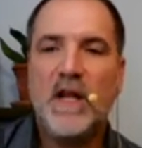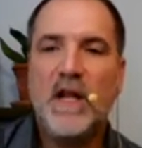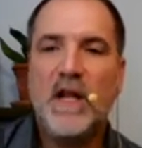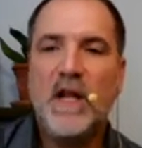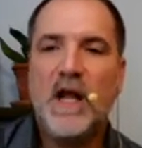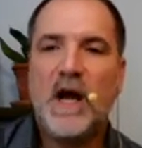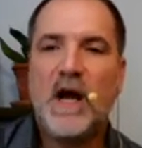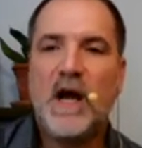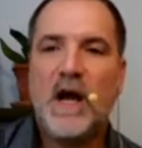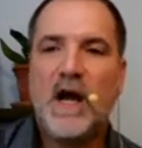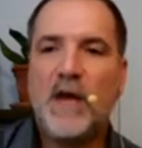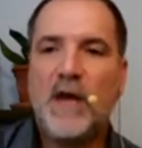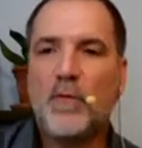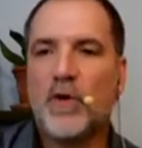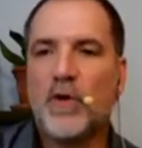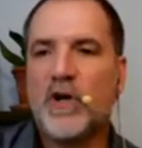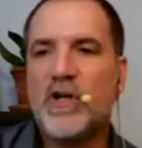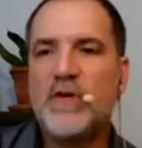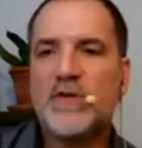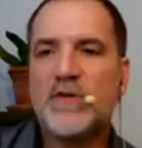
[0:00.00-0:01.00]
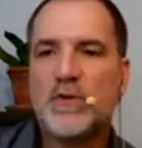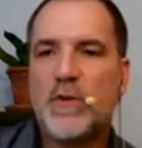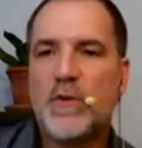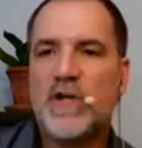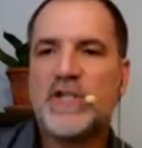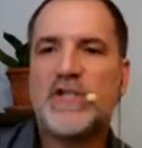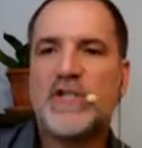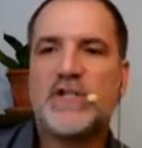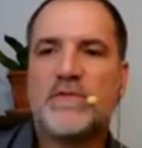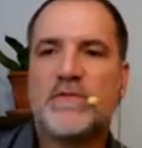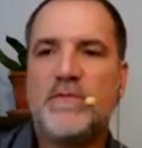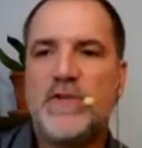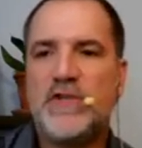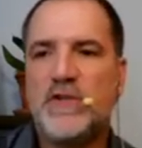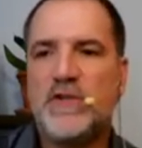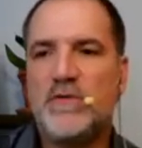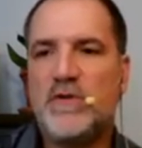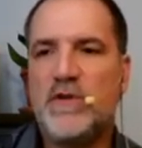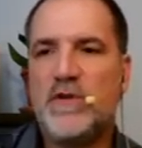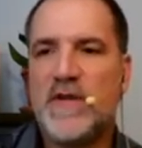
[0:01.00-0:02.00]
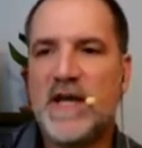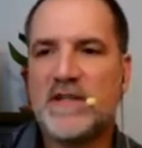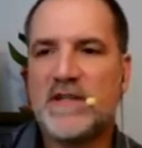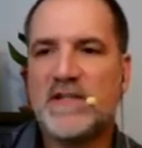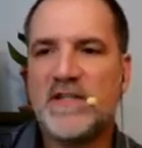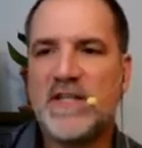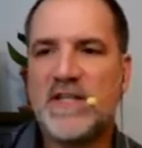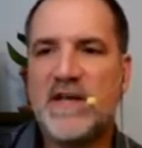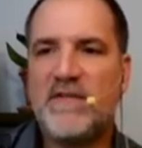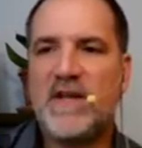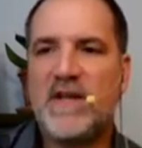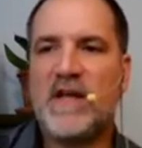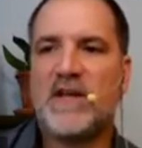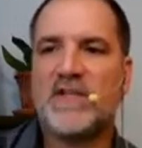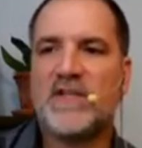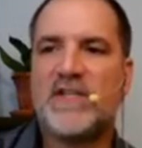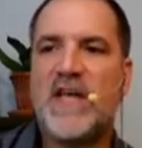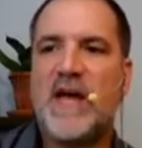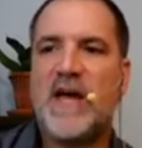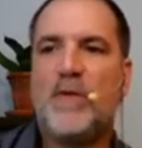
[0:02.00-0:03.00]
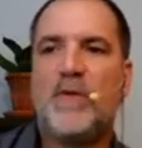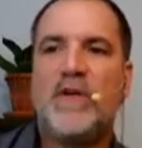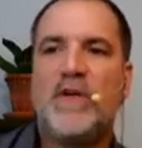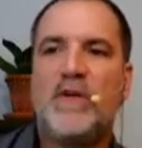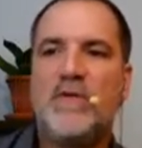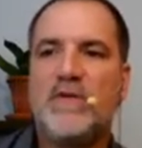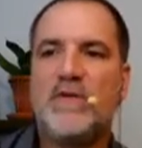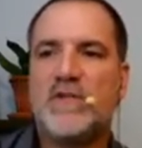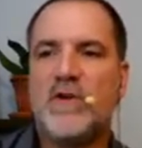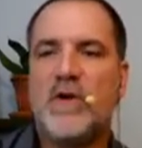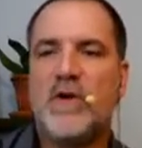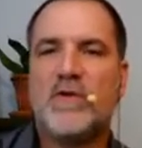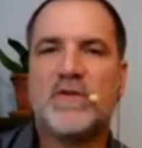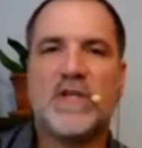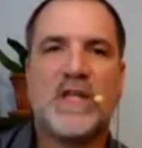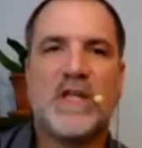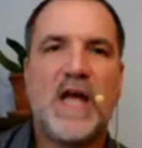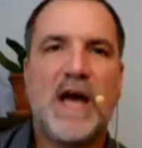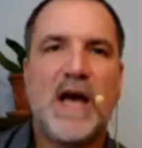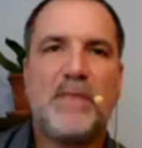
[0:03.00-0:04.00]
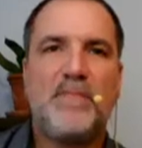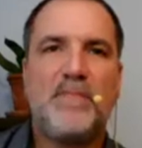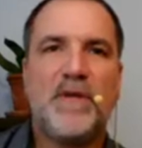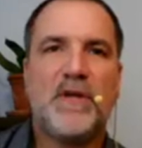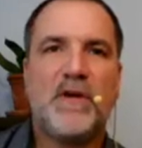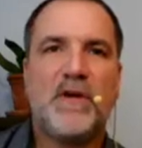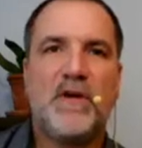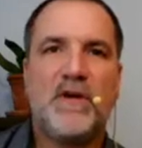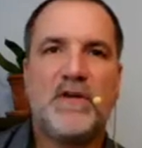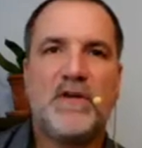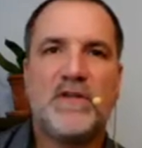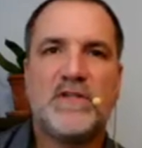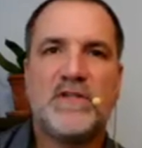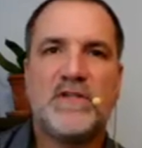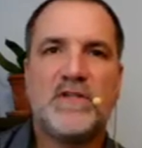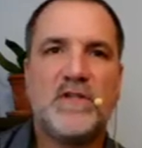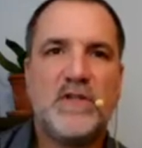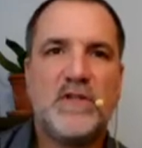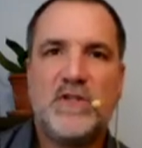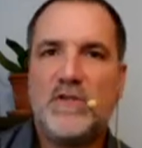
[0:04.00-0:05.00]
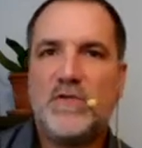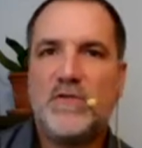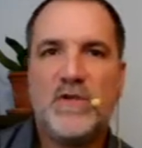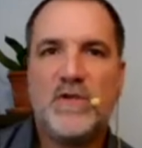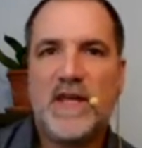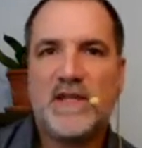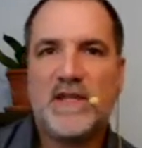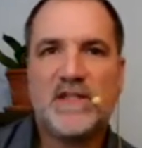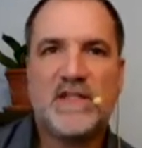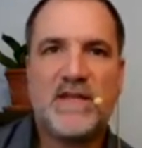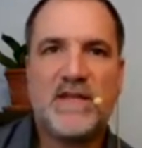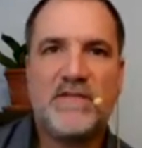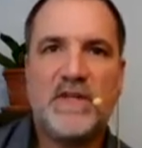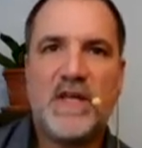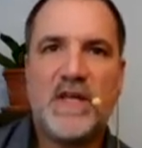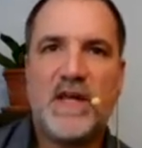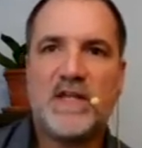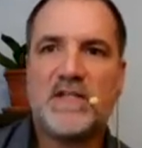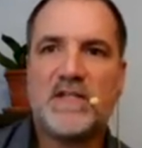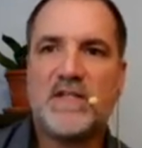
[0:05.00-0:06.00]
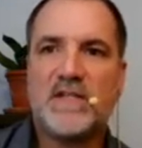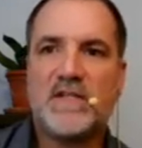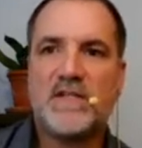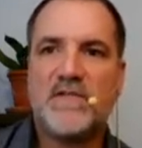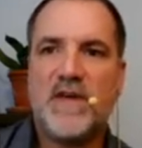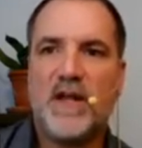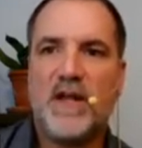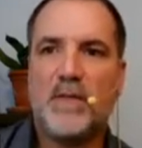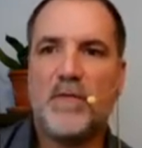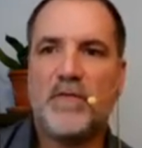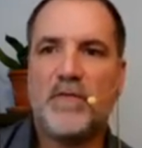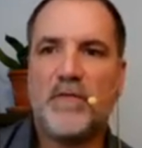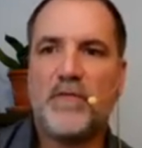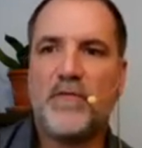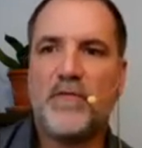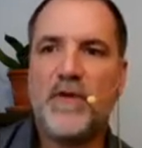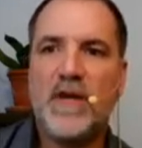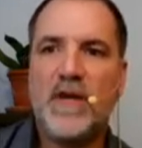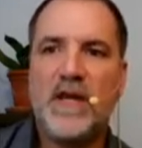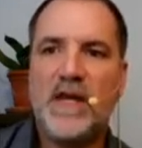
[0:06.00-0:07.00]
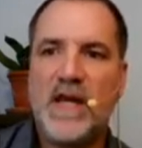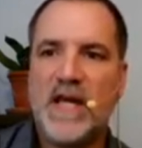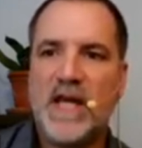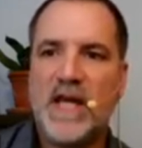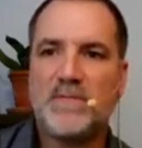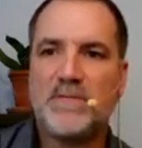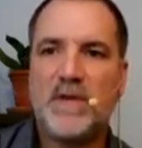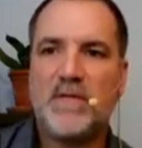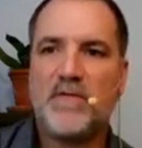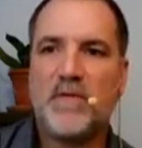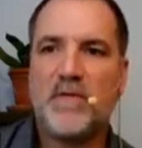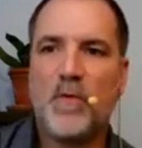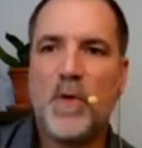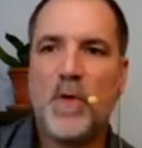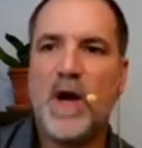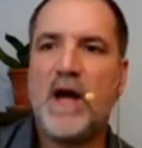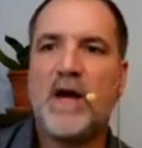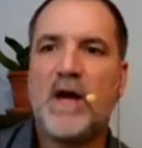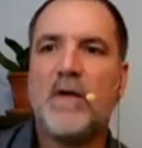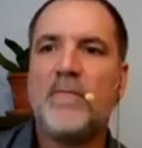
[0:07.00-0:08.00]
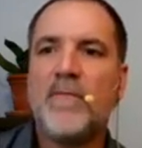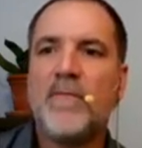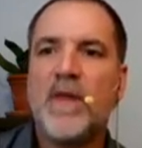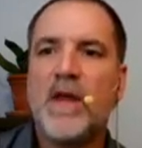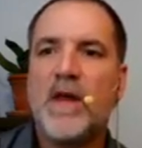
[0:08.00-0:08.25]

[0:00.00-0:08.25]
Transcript: And we're going to use questions from the June 2007 LSAT. We use those a lot because the June 2007 test is available for free and has been for a while.